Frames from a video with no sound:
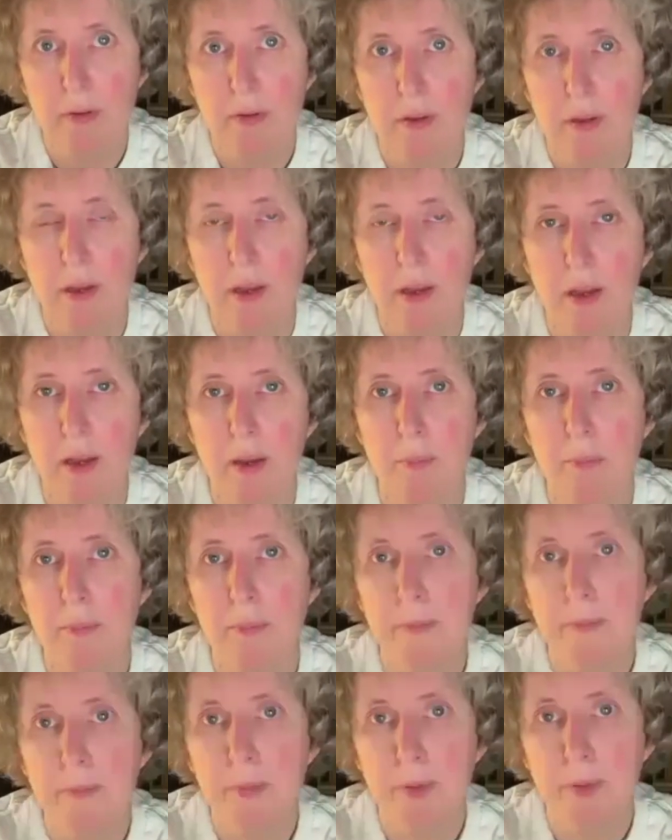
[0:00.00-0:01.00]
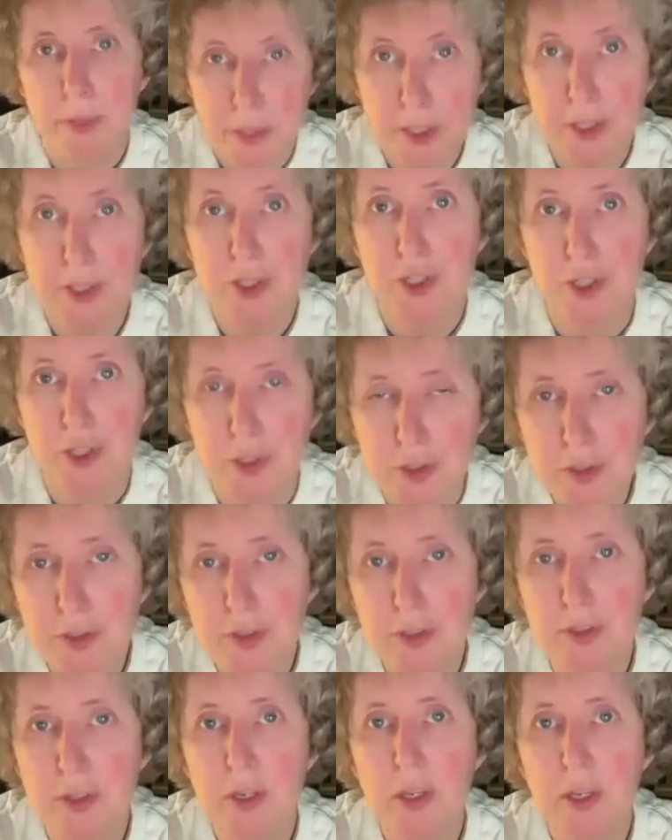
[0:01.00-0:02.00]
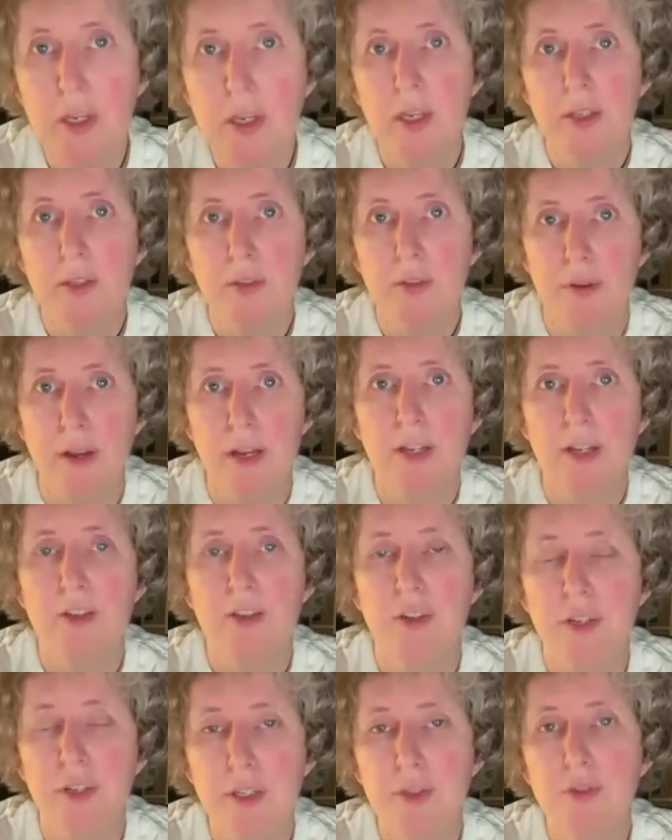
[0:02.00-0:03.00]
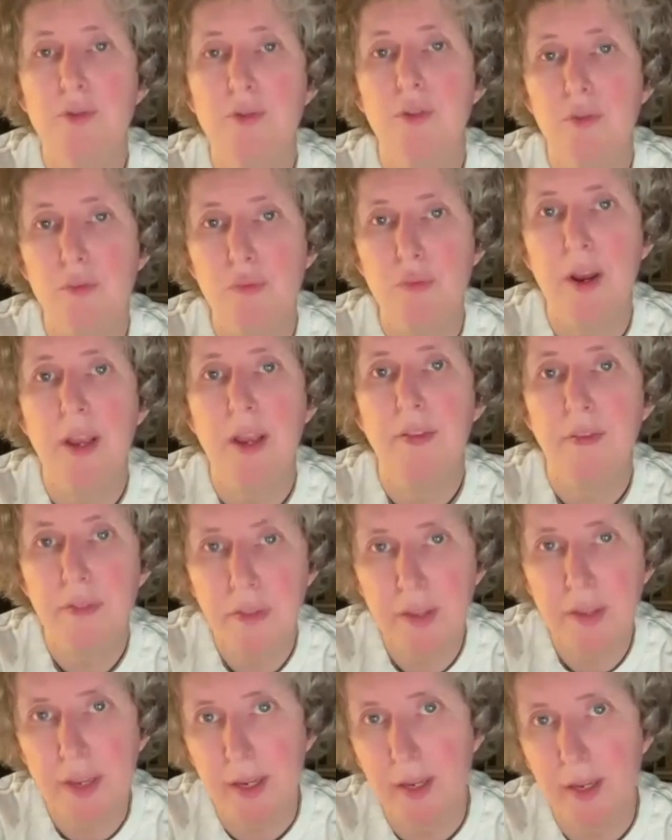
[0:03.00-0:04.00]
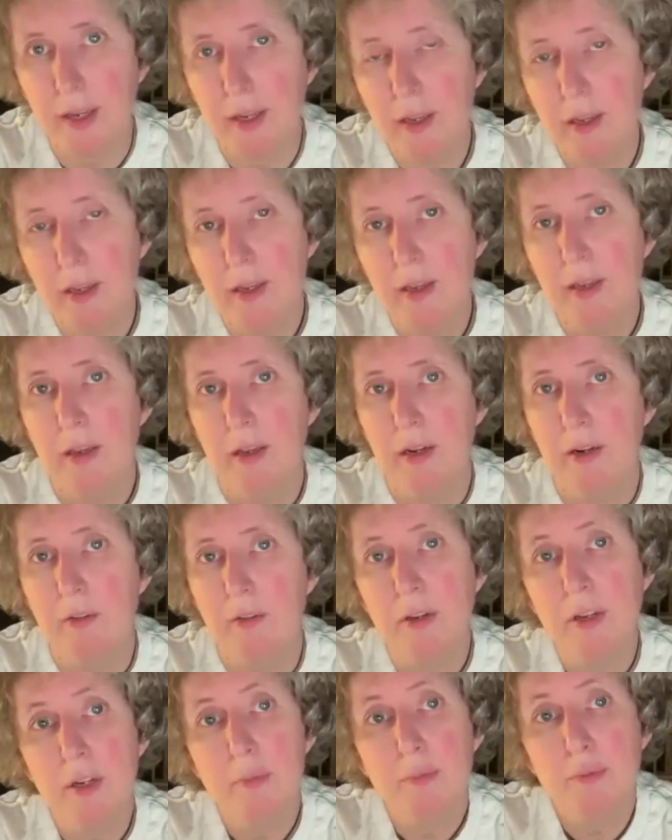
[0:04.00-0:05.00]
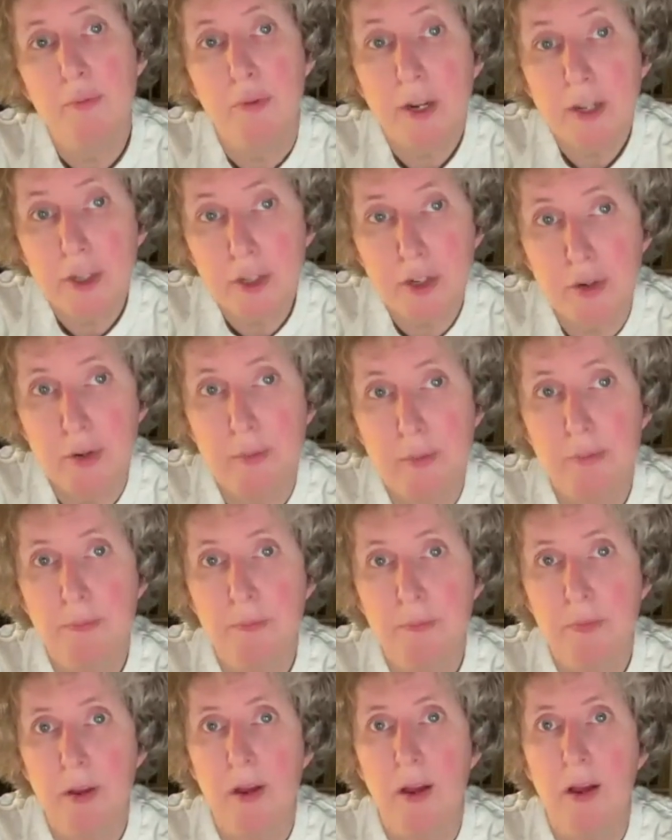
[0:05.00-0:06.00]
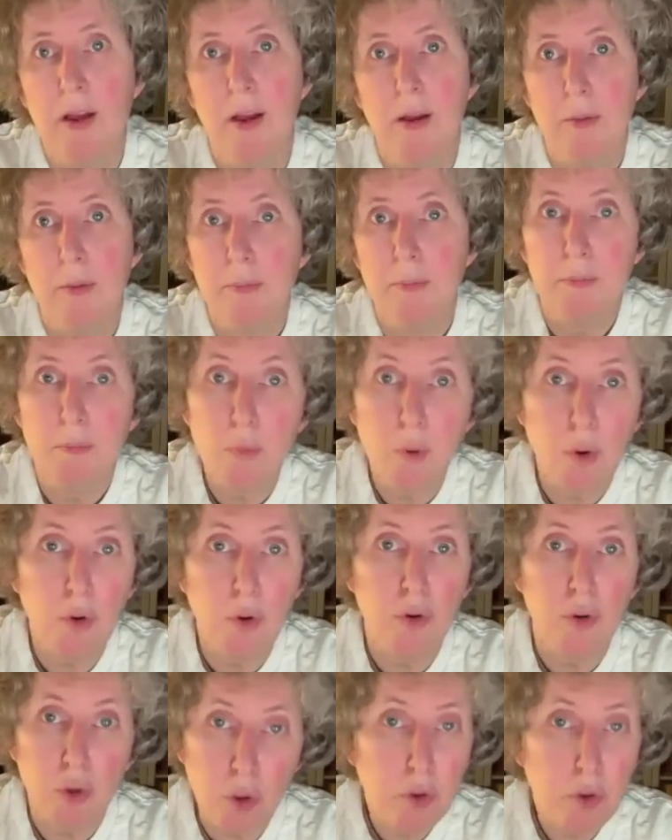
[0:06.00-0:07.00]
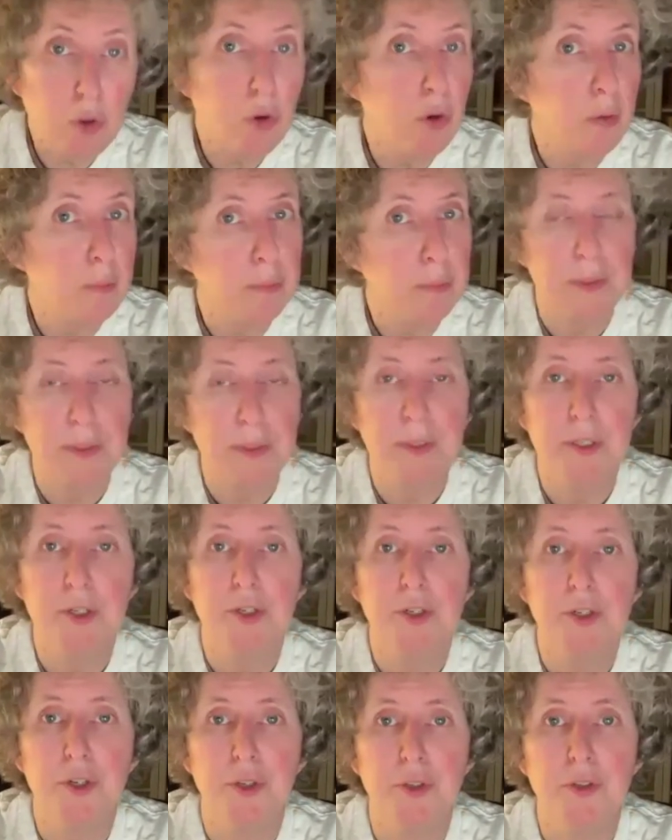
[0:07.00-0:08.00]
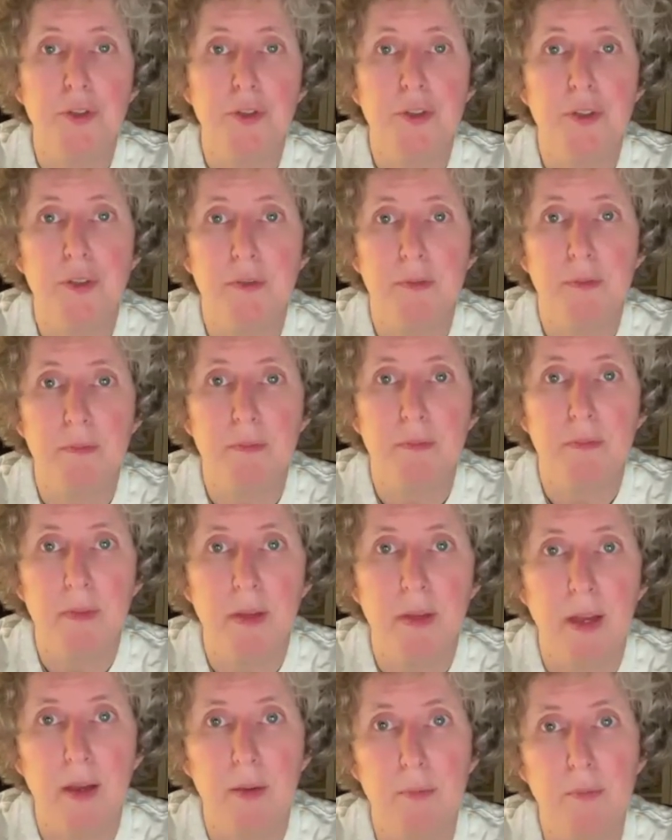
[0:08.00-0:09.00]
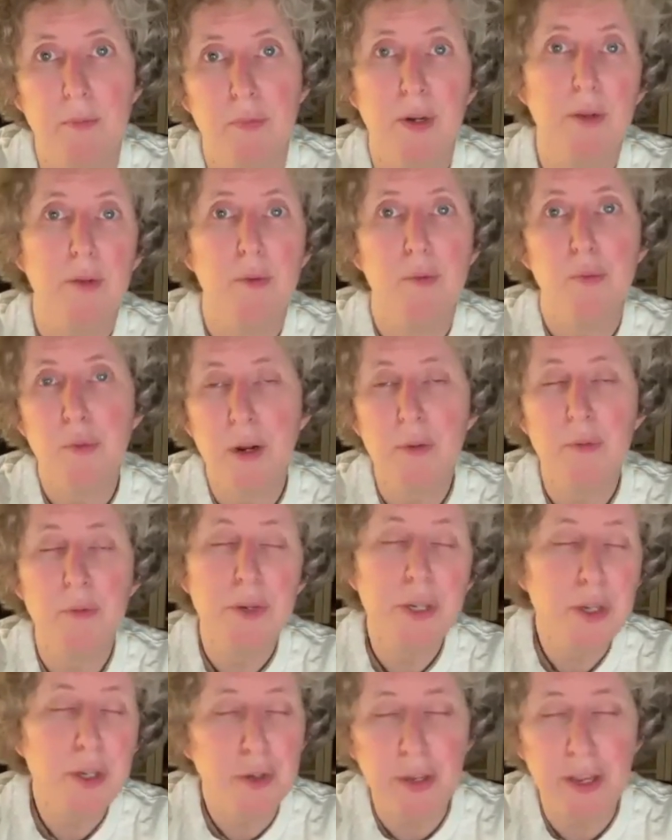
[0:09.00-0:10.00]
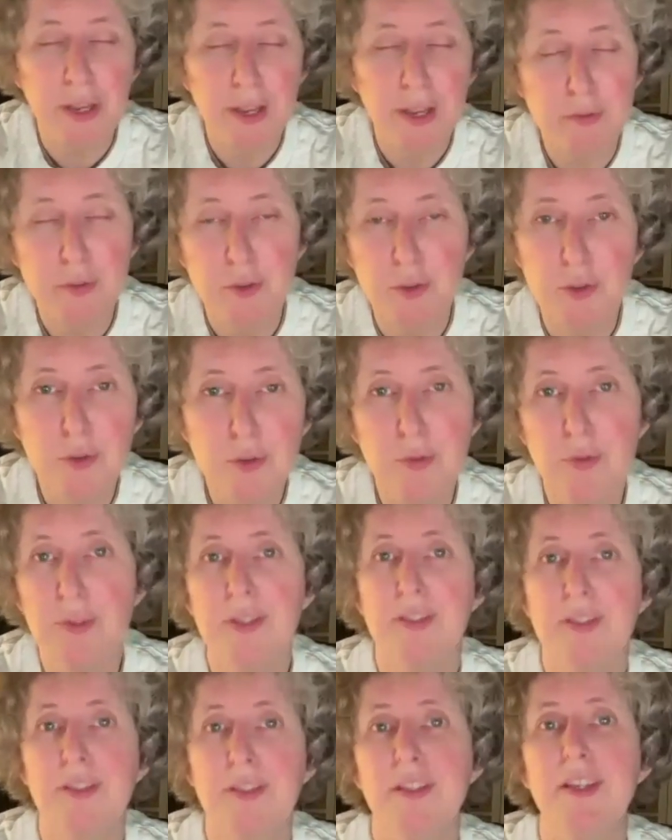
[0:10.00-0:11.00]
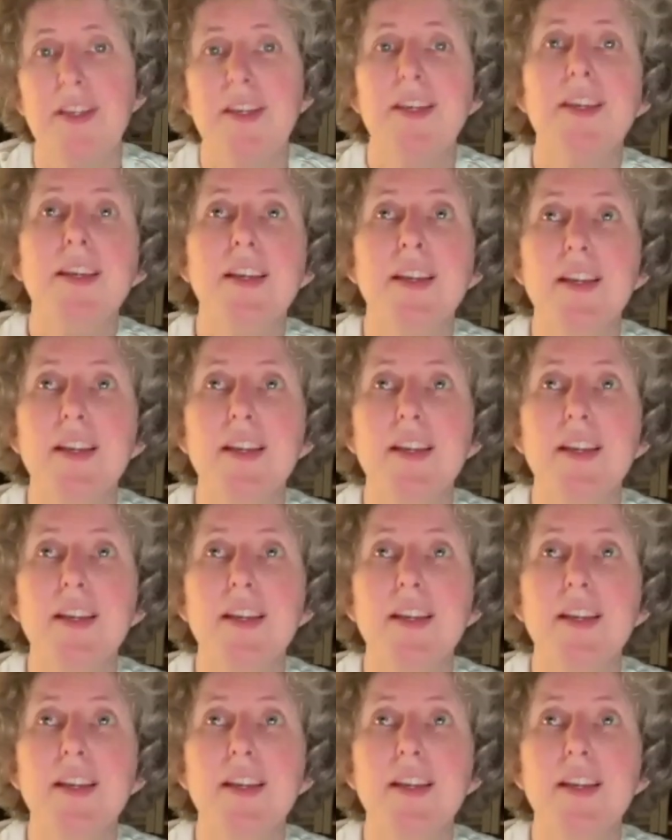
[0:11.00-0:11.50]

politicians to actually do the right thing. And we can pressure more local politicians. Well, what we're going to have to do is the